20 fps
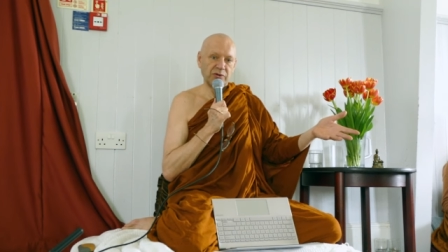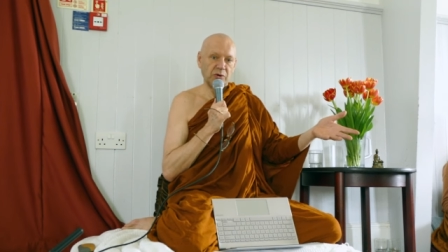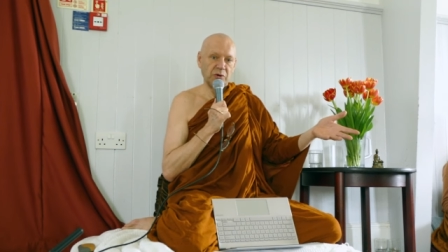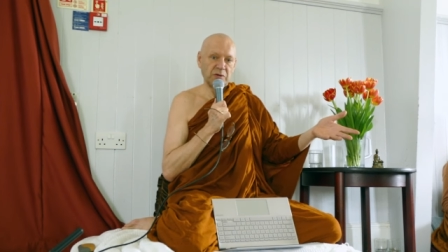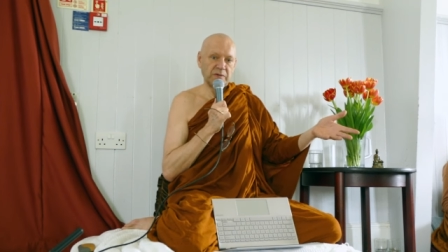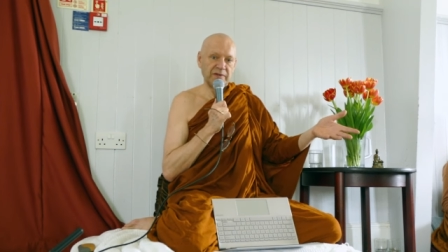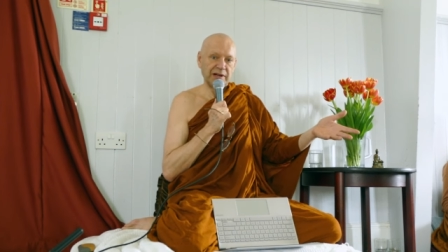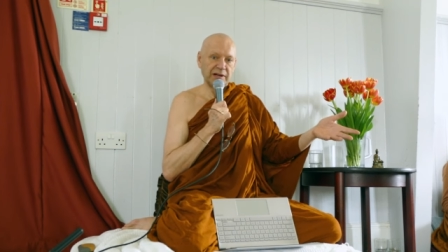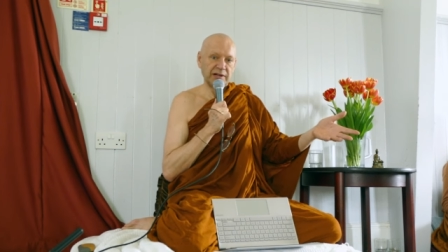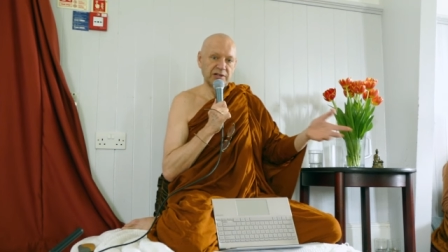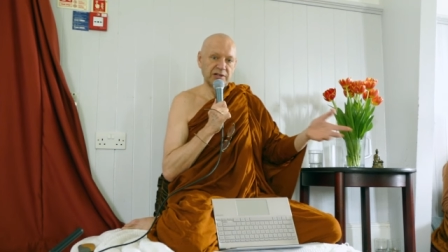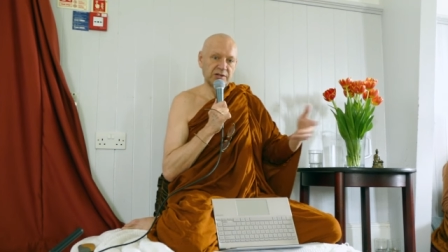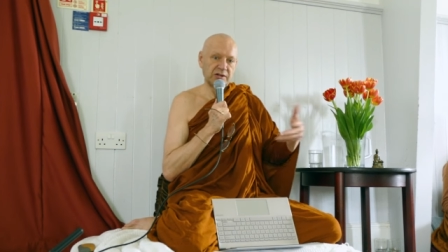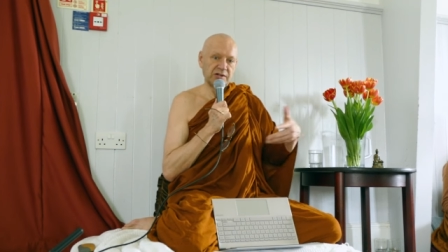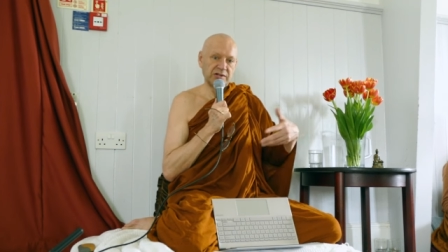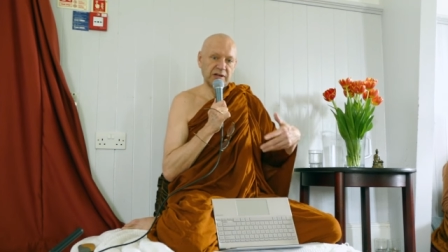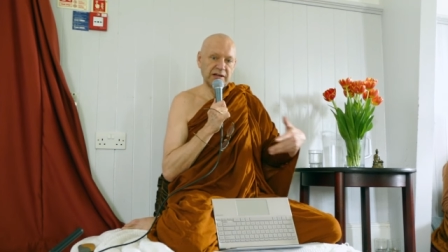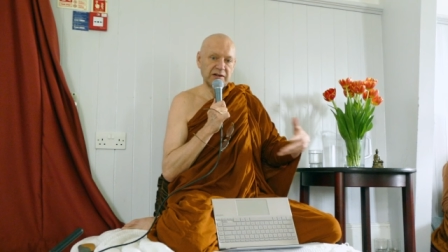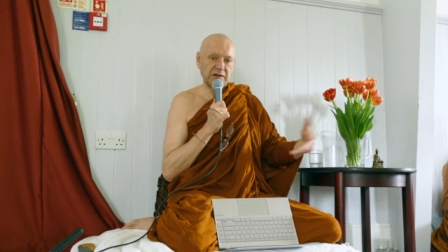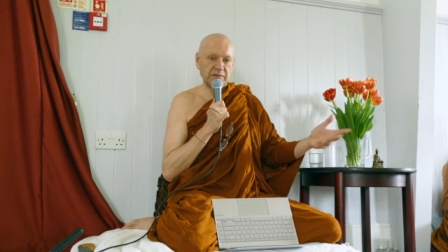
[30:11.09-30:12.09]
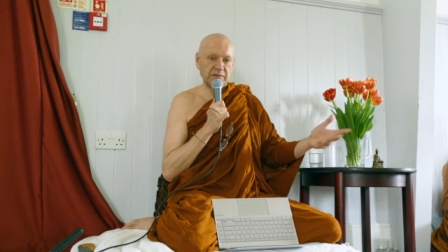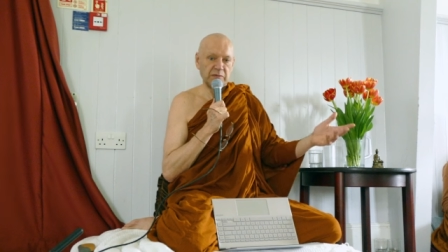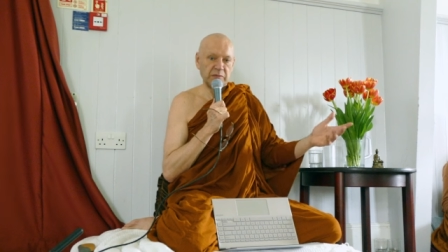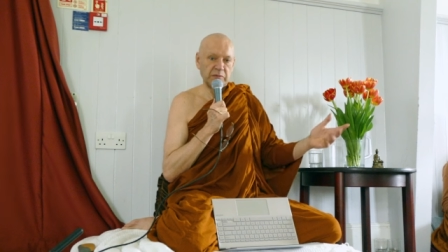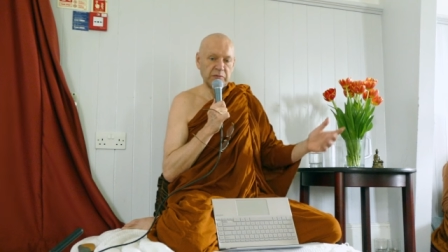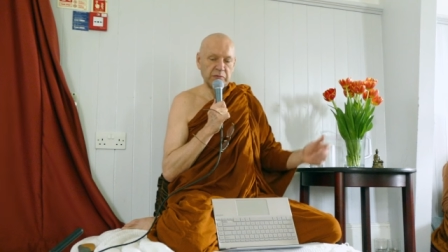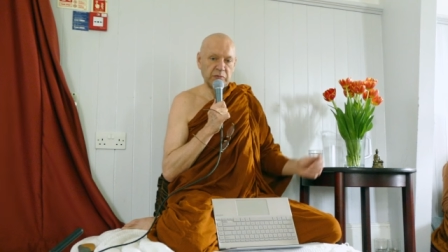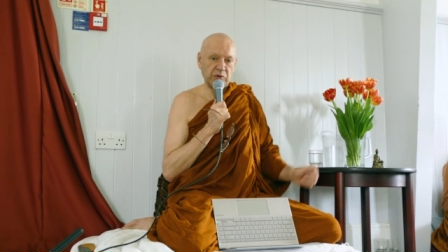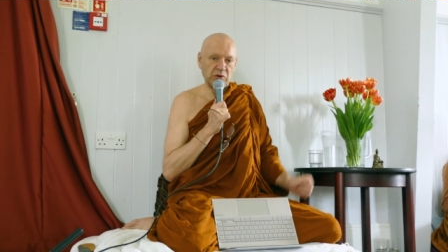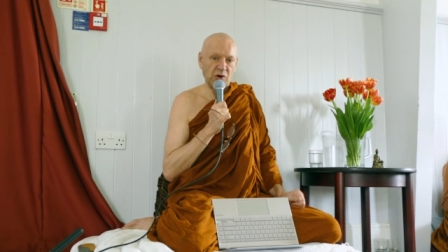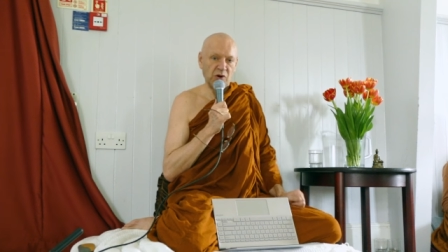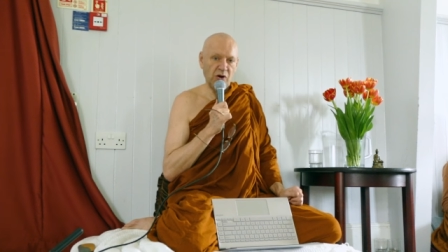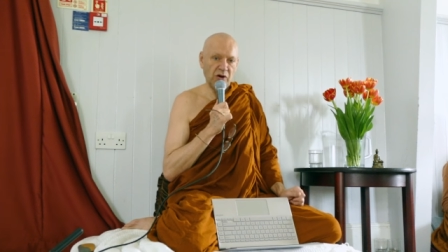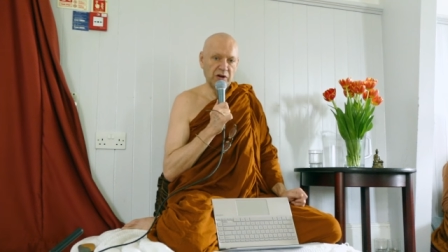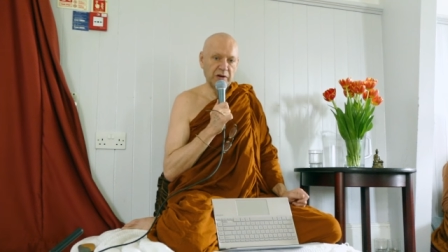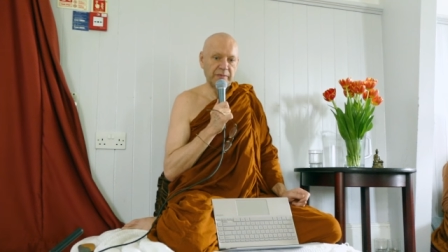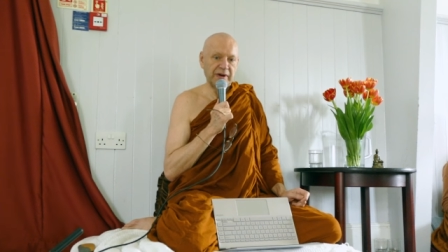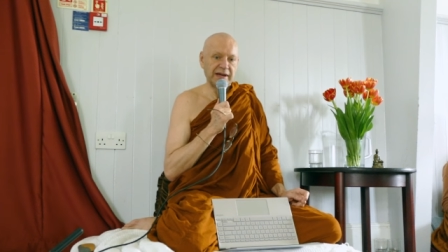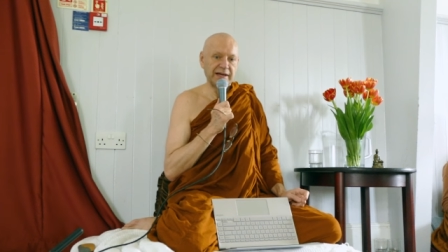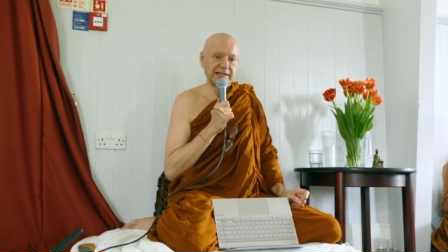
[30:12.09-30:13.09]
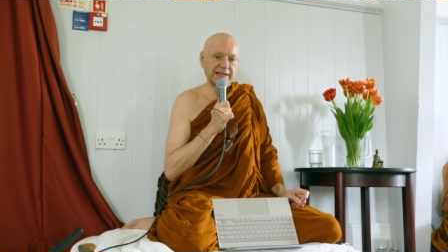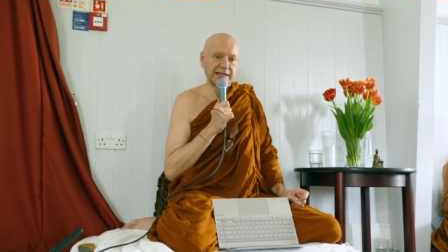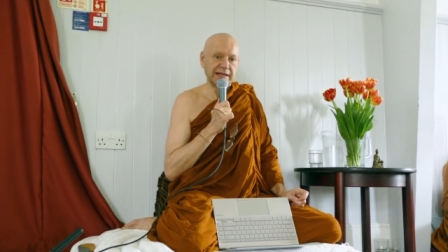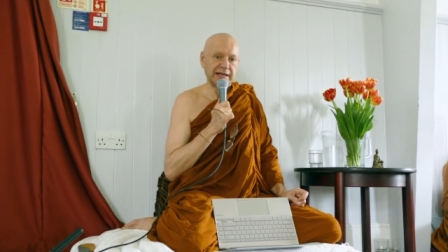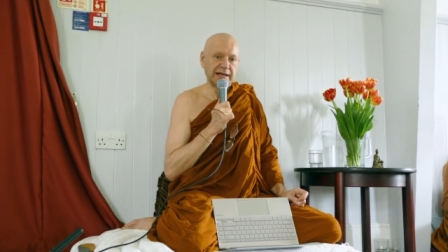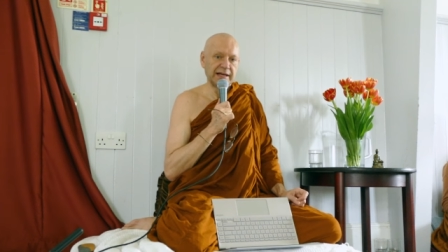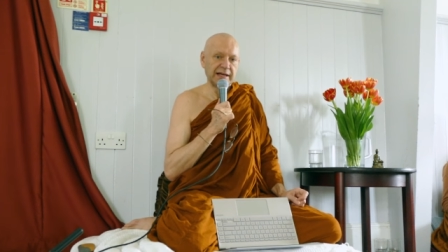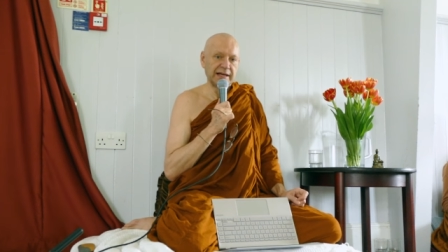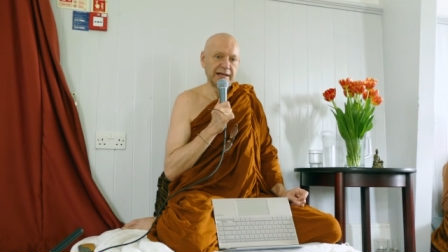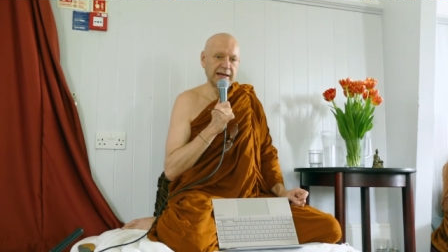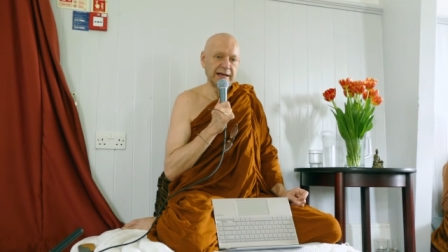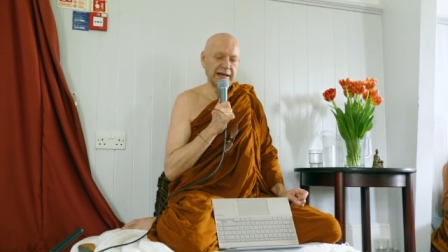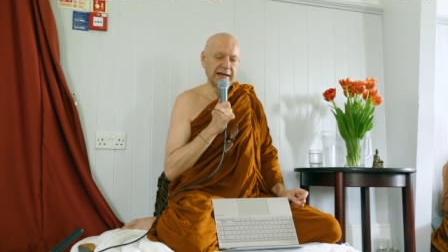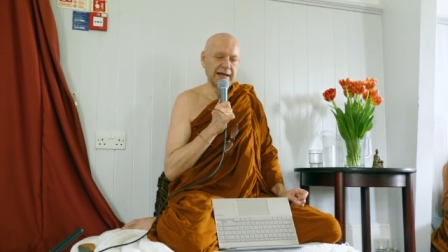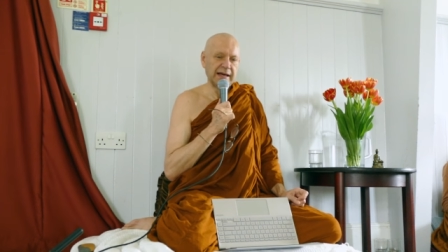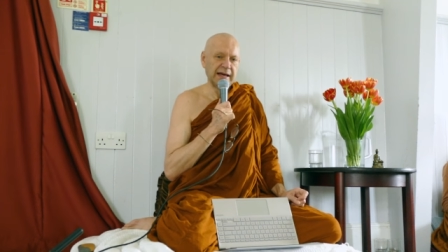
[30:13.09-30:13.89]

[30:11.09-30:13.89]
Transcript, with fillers: The whole village is kind of gone, basically. Uh,